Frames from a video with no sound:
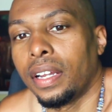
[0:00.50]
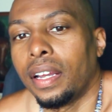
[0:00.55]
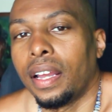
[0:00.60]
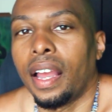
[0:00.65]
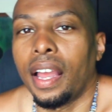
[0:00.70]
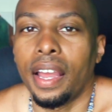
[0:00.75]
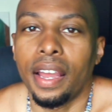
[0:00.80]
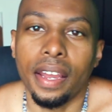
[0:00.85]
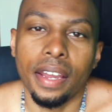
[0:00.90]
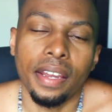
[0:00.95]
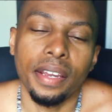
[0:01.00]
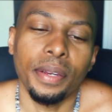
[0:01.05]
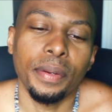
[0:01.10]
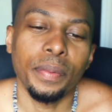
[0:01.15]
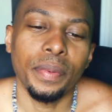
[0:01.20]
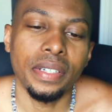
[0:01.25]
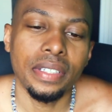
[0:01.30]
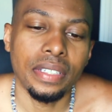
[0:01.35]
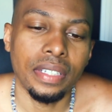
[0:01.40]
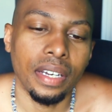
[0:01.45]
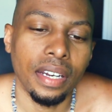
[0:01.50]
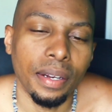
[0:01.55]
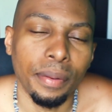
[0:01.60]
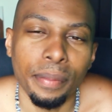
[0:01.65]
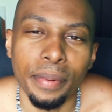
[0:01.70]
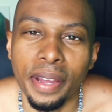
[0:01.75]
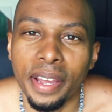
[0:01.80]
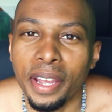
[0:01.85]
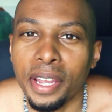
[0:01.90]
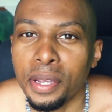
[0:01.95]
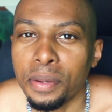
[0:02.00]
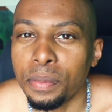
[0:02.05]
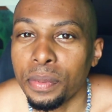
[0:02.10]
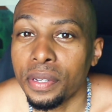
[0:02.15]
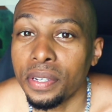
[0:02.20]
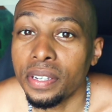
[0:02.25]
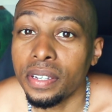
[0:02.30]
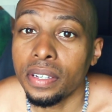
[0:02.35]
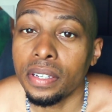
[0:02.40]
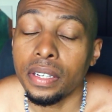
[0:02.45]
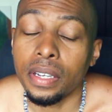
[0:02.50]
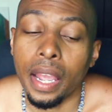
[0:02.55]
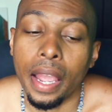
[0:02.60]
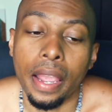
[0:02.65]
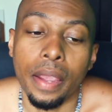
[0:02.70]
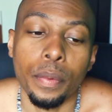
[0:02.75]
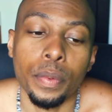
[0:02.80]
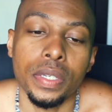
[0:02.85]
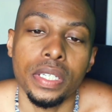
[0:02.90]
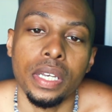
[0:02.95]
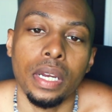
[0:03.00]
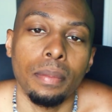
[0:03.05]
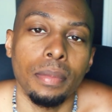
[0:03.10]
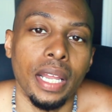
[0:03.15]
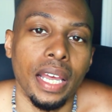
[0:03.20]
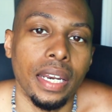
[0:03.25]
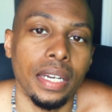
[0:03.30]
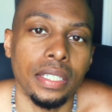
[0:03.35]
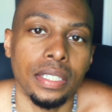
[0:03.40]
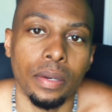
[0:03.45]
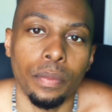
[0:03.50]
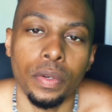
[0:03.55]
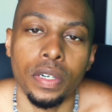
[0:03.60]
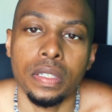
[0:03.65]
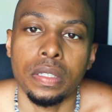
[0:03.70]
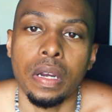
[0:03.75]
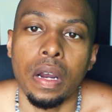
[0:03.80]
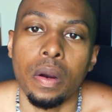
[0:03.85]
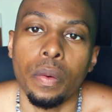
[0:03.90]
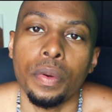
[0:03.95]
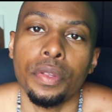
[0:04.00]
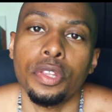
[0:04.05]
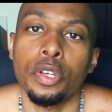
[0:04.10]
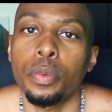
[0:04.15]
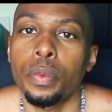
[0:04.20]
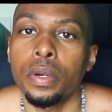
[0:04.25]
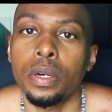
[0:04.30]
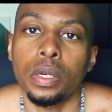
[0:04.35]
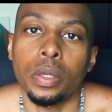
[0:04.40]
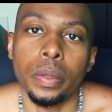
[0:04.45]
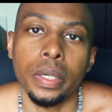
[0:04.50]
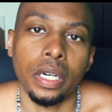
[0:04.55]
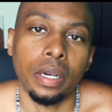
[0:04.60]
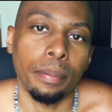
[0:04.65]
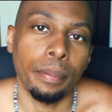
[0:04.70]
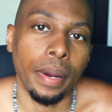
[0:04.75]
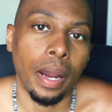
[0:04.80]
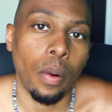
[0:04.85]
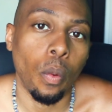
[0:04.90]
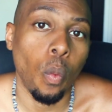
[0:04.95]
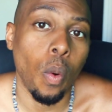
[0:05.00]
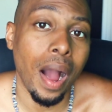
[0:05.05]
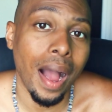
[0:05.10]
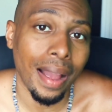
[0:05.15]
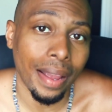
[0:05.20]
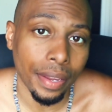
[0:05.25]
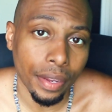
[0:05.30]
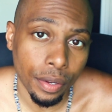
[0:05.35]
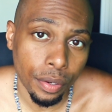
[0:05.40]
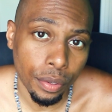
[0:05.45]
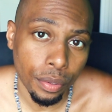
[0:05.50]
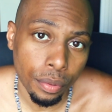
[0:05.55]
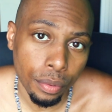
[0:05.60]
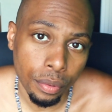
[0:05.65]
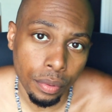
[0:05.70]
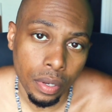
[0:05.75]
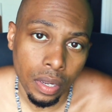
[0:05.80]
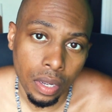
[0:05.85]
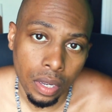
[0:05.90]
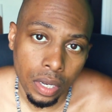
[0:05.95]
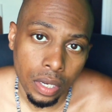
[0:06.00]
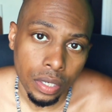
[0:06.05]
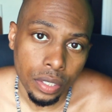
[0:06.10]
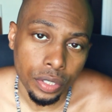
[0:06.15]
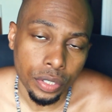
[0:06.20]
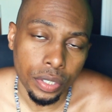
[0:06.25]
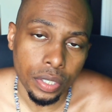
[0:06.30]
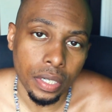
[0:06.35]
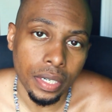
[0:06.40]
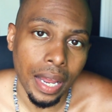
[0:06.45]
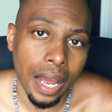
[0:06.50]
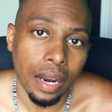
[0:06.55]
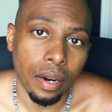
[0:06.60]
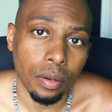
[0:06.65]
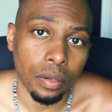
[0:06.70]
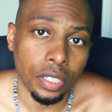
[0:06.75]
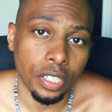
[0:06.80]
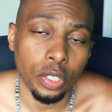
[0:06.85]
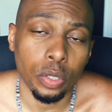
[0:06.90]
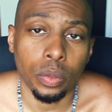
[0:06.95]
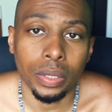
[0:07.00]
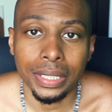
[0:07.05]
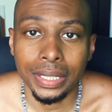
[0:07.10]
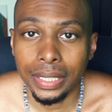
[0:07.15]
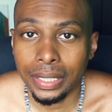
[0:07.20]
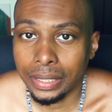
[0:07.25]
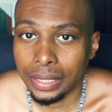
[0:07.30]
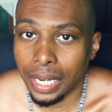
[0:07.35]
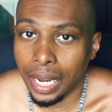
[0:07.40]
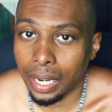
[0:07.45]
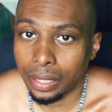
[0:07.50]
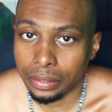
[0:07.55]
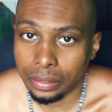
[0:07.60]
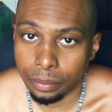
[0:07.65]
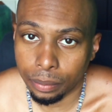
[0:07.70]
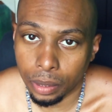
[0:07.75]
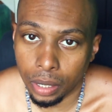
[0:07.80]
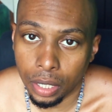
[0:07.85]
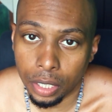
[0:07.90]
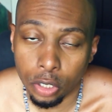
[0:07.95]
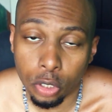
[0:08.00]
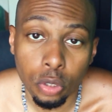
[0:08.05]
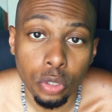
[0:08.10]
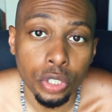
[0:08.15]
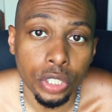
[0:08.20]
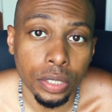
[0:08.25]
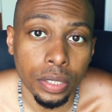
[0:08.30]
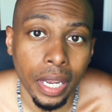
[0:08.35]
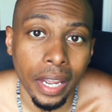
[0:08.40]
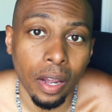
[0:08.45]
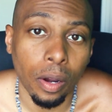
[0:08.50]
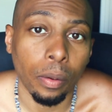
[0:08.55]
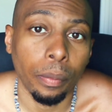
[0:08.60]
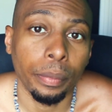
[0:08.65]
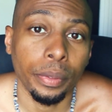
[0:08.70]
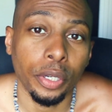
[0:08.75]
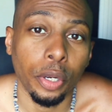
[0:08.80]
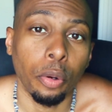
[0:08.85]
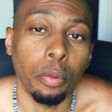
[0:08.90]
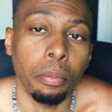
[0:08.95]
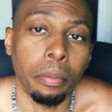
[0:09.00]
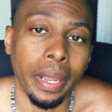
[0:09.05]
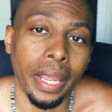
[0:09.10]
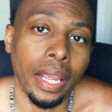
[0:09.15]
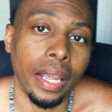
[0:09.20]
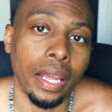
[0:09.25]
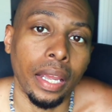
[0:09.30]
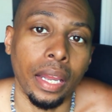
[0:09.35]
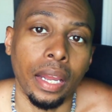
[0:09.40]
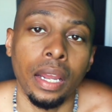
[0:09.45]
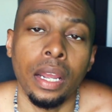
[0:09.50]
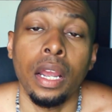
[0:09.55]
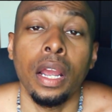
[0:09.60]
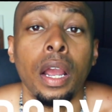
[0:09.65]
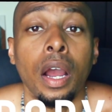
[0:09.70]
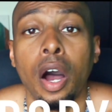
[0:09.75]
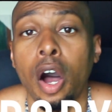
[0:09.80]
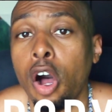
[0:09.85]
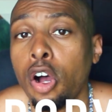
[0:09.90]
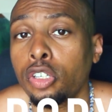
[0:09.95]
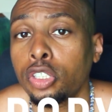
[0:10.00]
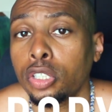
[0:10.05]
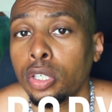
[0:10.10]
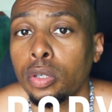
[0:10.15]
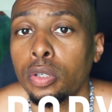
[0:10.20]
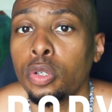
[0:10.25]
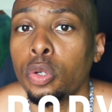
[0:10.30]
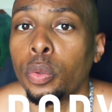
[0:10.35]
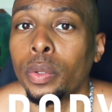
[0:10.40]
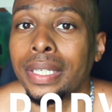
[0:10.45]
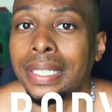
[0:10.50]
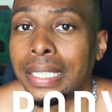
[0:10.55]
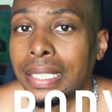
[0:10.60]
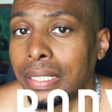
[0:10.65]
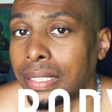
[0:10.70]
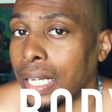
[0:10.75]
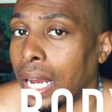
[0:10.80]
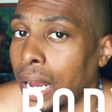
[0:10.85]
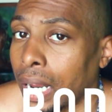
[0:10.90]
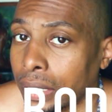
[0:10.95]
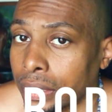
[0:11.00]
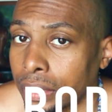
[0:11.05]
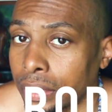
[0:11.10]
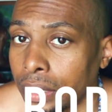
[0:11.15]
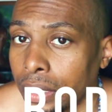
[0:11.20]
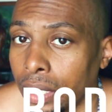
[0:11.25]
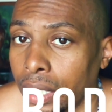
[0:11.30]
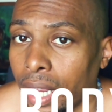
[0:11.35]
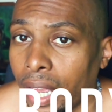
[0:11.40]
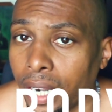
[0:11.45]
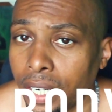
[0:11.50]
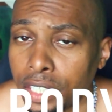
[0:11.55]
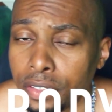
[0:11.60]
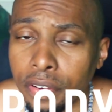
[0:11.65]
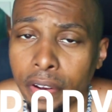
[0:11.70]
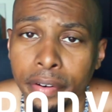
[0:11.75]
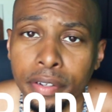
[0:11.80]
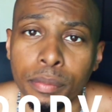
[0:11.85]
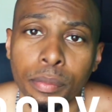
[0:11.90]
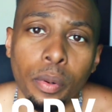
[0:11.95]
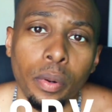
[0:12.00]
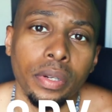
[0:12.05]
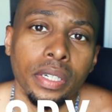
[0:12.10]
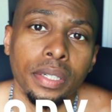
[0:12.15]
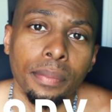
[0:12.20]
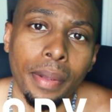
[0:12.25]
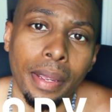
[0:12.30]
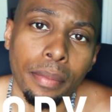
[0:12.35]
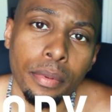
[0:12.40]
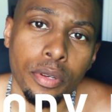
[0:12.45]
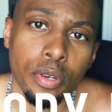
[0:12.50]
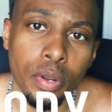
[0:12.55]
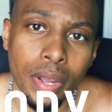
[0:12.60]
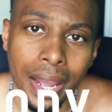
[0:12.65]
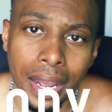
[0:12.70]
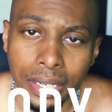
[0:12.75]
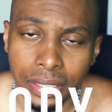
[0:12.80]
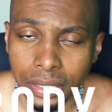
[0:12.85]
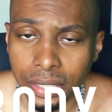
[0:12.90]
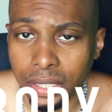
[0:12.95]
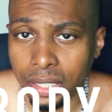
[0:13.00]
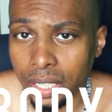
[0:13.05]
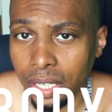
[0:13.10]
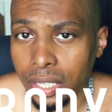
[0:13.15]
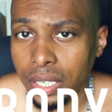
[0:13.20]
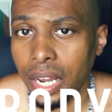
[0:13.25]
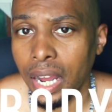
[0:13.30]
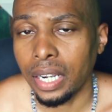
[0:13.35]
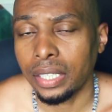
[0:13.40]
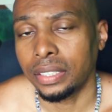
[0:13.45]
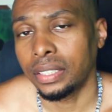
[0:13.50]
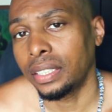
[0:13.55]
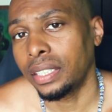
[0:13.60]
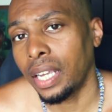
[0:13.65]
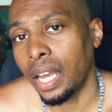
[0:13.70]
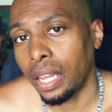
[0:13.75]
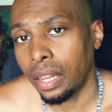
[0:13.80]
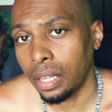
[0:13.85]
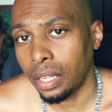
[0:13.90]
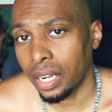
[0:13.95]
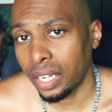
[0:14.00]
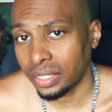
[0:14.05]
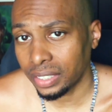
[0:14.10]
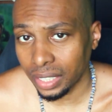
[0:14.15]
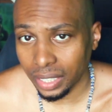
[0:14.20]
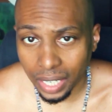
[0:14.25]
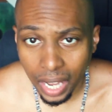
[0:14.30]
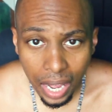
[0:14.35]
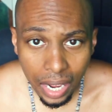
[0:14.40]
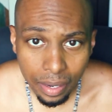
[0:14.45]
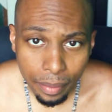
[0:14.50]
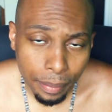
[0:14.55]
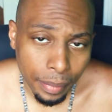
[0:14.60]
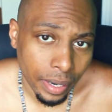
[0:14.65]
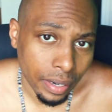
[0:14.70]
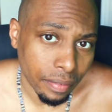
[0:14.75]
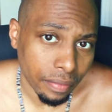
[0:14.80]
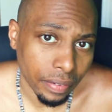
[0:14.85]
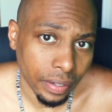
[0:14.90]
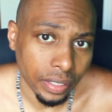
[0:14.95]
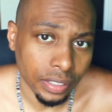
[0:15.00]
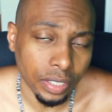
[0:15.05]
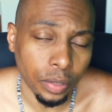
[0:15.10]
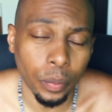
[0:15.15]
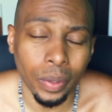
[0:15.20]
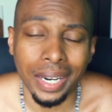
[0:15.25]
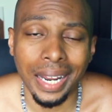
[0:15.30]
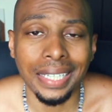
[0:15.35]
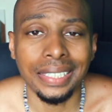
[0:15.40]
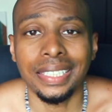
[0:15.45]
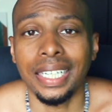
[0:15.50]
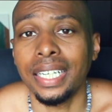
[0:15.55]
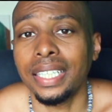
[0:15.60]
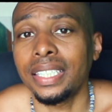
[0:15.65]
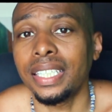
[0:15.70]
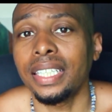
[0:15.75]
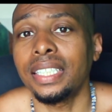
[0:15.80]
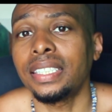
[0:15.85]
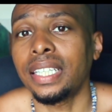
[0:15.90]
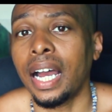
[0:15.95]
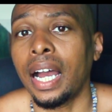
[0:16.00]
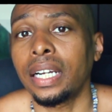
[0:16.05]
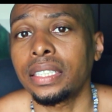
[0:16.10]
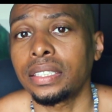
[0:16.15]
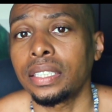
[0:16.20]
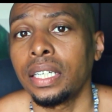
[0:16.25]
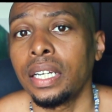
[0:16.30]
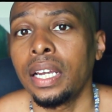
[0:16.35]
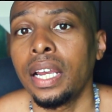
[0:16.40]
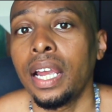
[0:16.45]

Hey, what's up, baby? Hey, what's up, ladies? I want to talk with you real quick about why you should not only do a detox, but you should help your man also do a detox. And it's very important that maybe you guys could detox together. There's a lot of benefits. And when I say detox,